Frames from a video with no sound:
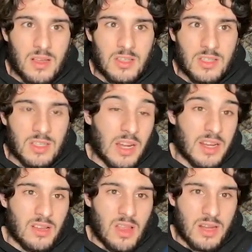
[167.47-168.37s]

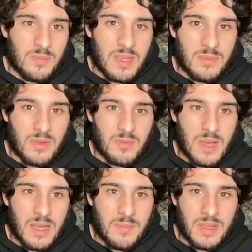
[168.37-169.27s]
stunning a lot of people in
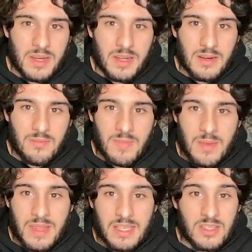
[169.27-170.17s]
my opinion.
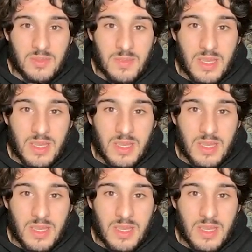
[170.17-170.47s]
Maybe that's just